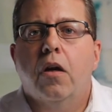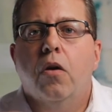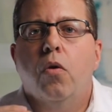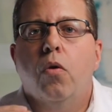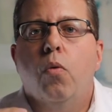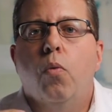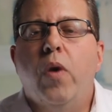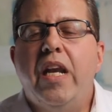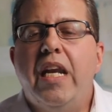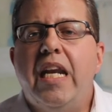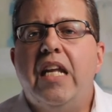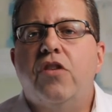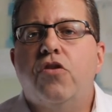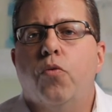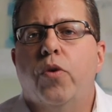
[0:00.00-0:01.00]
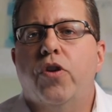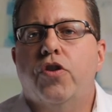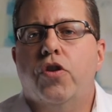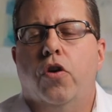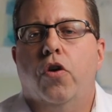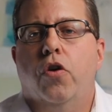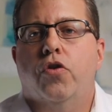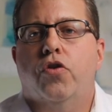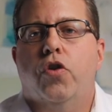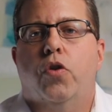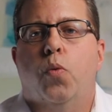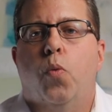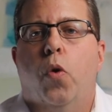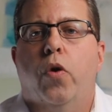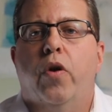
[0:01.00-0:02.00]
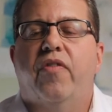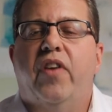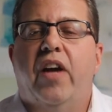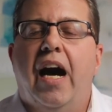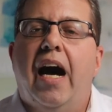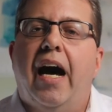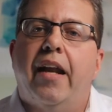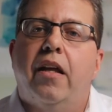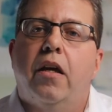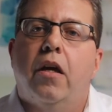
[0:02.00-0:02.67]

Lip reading: We need to return to the Word of God.